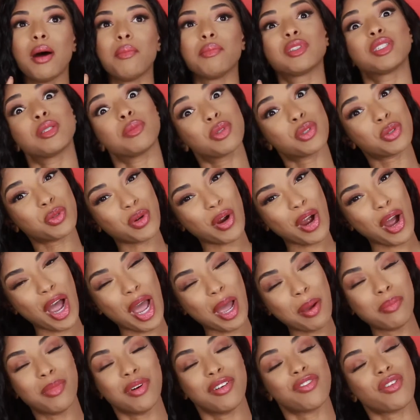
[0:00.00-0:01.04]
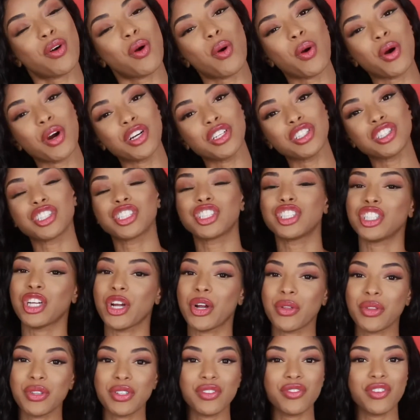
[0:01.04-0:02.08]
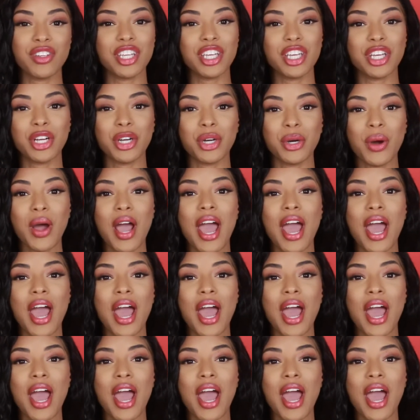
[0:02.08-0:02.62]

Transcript: Subscribe, of course, share this video,